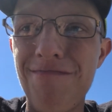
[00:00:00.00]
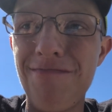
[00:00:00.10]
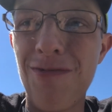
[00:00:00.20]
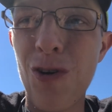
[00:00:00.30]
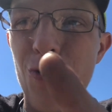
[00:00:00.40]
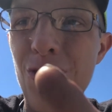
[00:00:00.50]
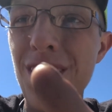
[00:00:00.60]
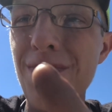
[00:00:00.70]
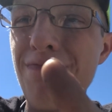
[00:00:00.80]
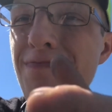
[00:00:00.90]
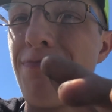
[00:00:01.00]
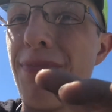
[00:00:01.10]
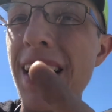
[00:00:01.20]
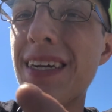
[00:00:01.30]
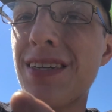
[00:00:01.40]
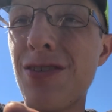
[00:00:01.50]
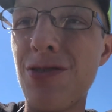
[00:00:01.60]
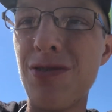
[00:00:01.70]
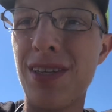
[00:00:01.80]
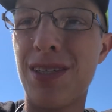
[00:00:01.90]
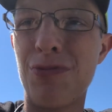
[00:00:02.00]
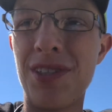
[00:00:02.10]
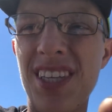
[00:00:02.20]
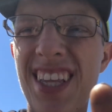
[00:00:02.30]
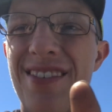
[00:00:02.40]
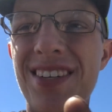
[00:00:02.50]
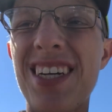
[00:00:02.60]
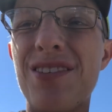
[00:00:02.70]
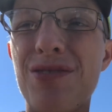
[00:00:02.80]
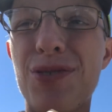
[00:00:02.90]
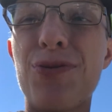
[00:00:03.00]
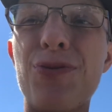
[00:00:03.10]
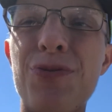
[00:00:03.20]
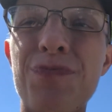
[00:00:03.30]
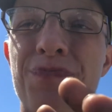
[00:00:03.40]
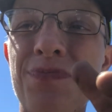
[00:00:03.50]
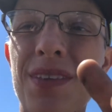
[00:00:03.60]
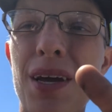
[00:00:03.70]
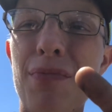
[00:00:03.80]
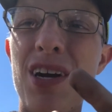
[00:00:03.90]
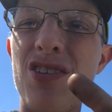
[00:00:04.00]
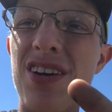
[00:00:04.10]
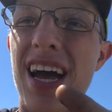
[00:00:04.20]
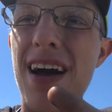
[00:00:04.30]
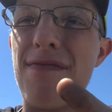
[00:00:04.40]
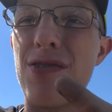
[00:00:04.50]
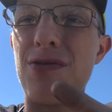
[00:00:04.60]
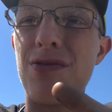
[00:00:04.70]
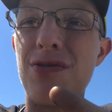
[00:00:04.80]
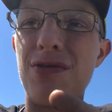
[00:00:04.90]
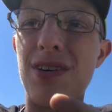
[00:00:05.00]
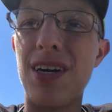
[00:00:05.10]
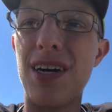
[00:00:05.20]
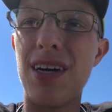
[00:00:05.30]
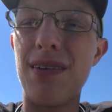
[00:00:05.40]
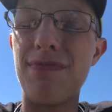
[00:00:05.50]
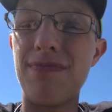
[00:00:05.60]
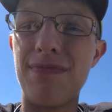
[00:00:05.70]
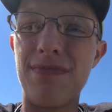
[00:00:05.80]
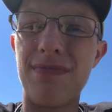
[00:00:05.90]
For warning, make sure, this is one thing they don't teach you in school, make sure you have your oh,